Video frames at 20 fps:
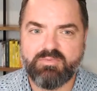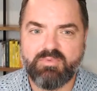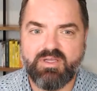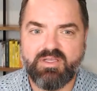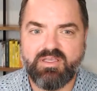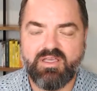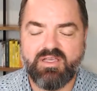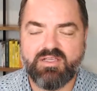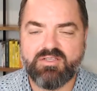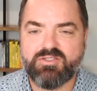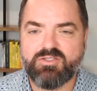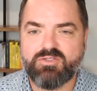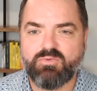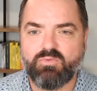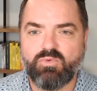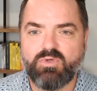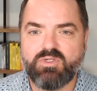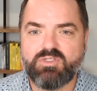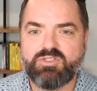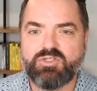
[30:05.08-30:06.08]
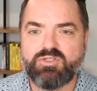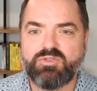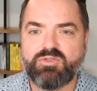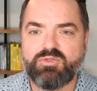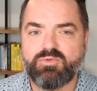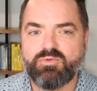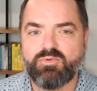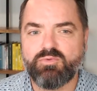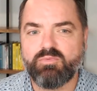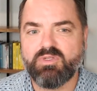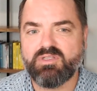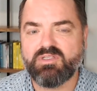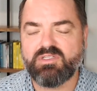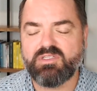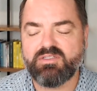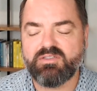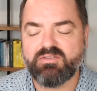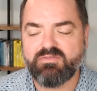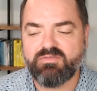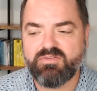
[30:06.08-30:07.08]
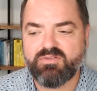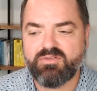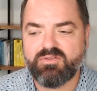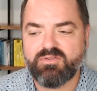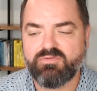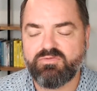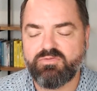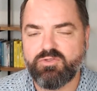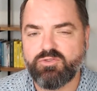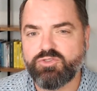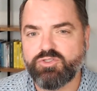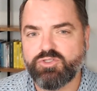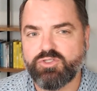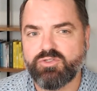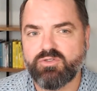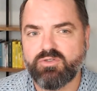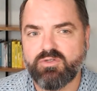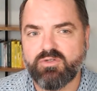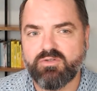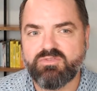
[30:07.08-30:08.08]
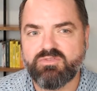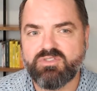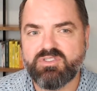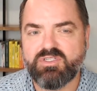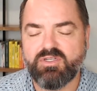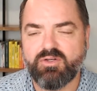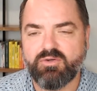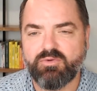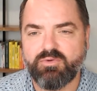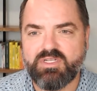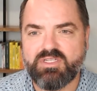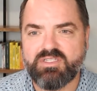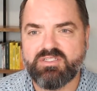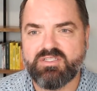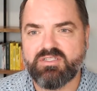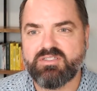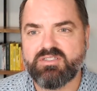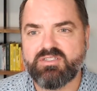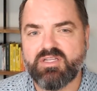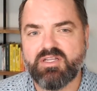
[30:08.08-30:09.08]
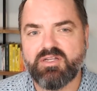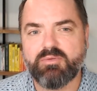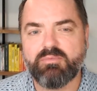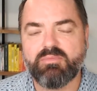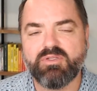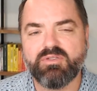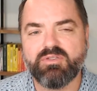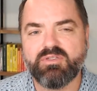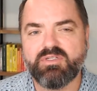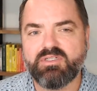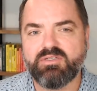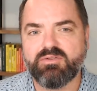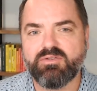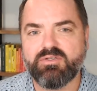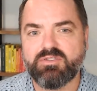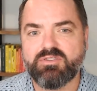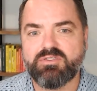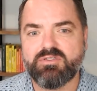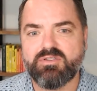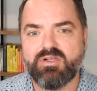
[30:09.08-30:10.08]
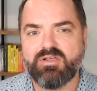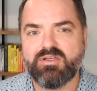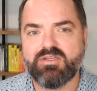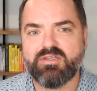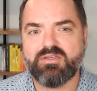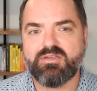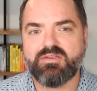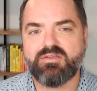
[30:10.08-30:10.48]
my guests, what do you believe the future of CRE sustainability looks like?